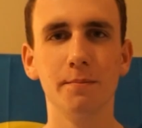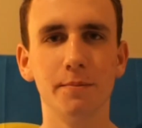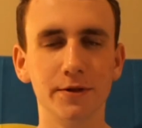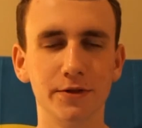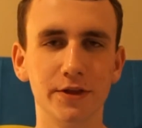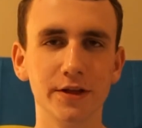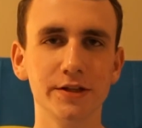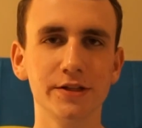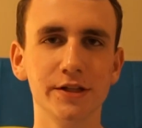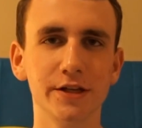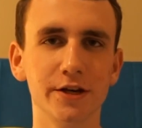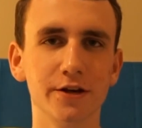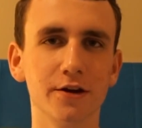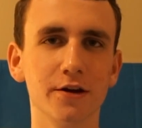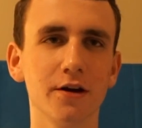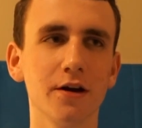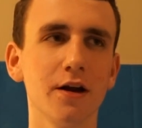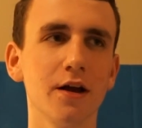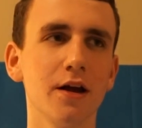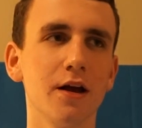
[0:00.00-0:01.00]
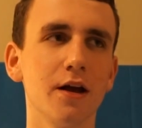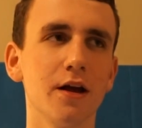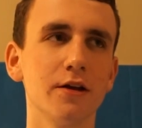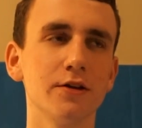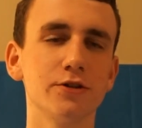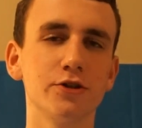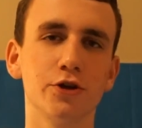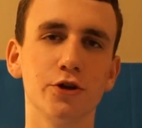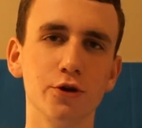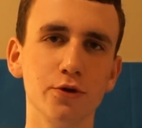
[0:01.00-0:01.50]
But this year,
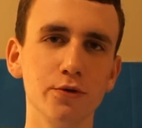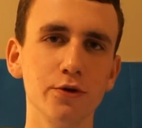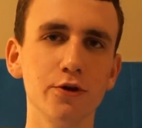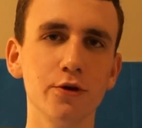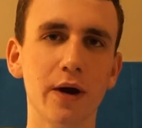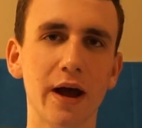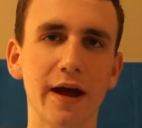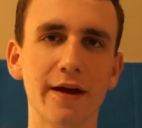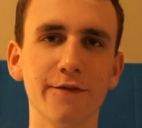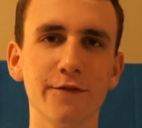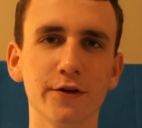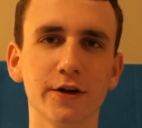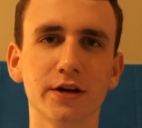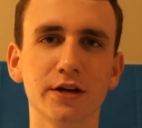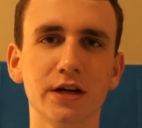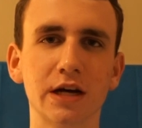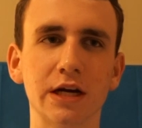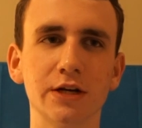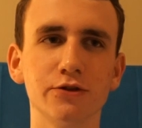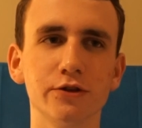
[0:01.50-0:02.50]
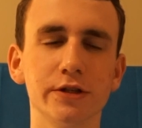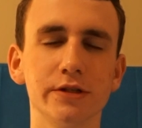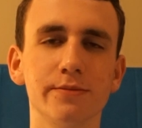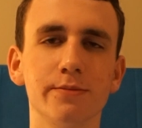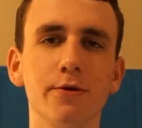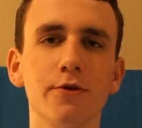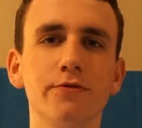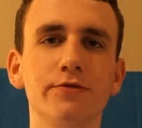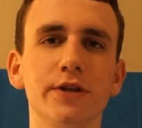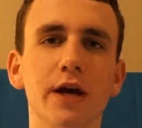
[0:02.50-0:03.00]
2 new African countries
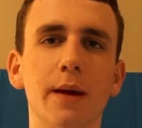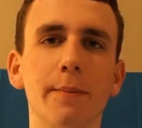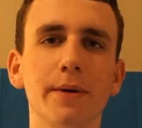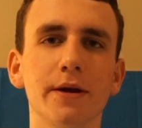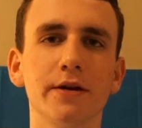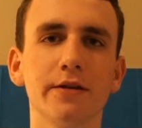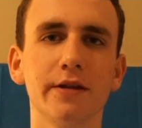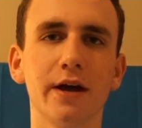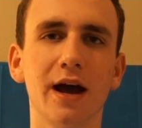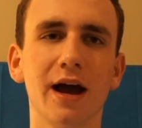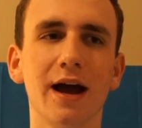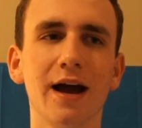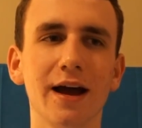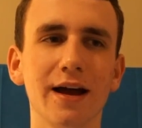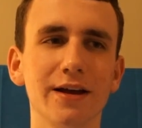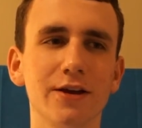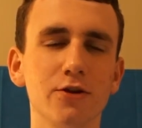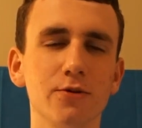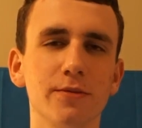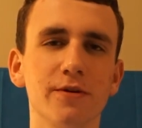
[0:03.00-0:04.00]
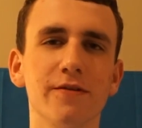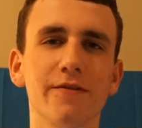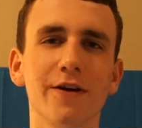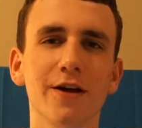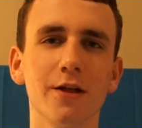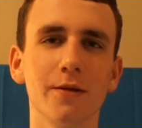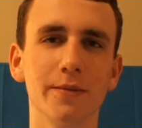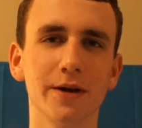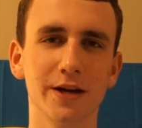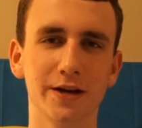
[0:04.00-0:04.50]
moved up into the high Human
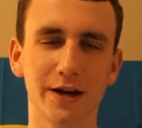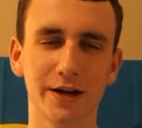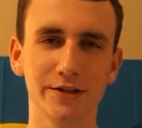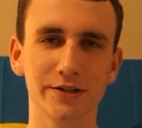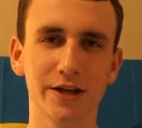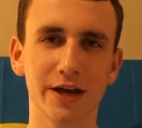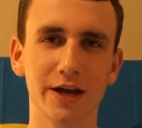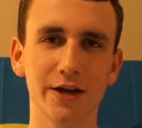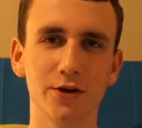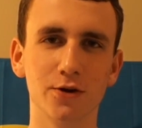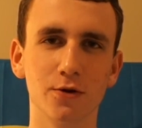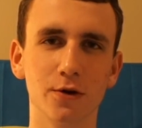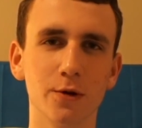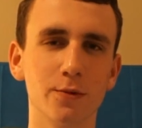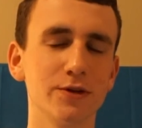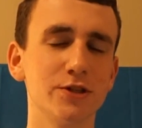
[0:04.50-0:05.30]
Development Index category,